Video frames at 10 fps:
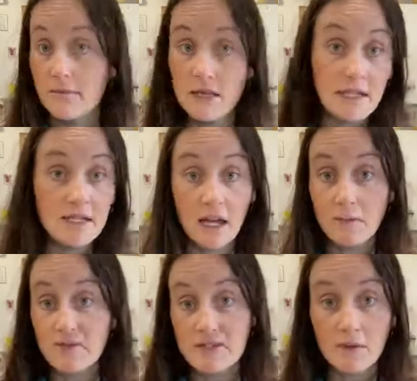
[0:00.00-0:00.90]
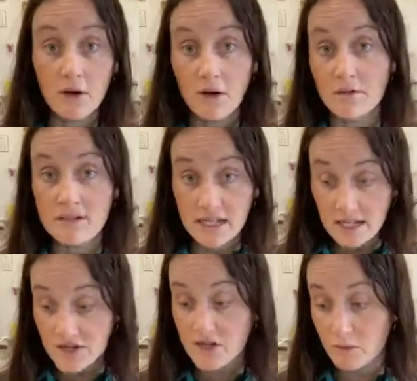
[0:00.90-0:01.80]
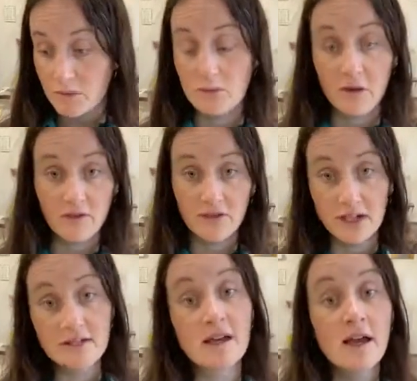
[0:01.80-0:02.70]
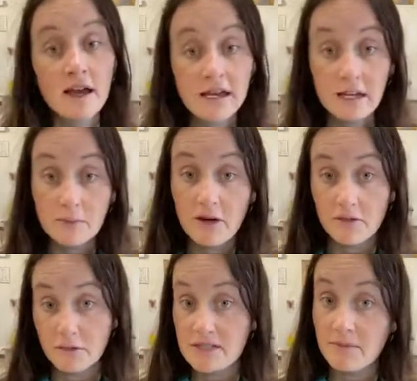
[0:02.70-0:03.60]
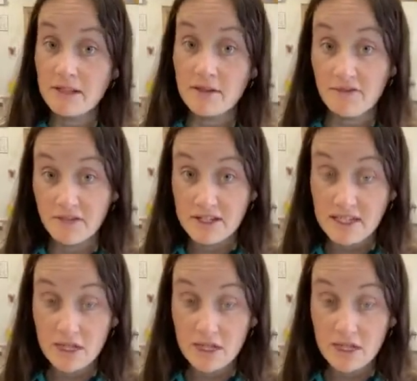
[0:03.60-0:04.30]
any type of small dish will be perfect. Again, preferably something that fits